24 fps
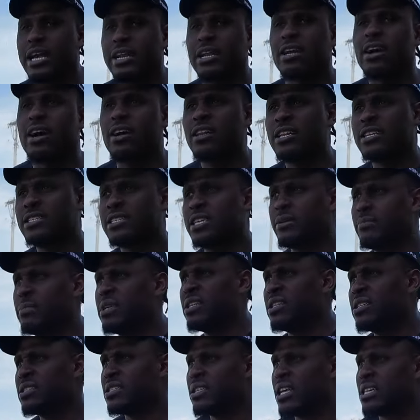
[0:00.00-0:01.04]
Gotta call it 10
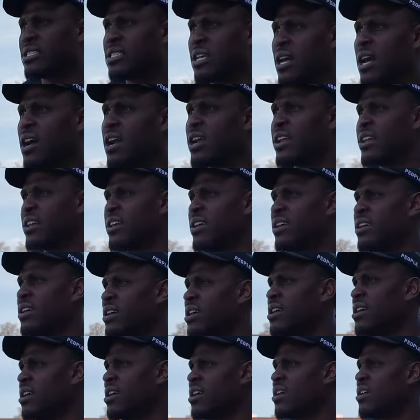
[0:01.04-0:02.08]
minutes. That's all
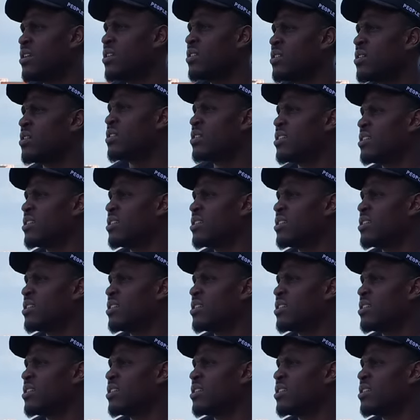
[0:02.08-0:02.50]
right.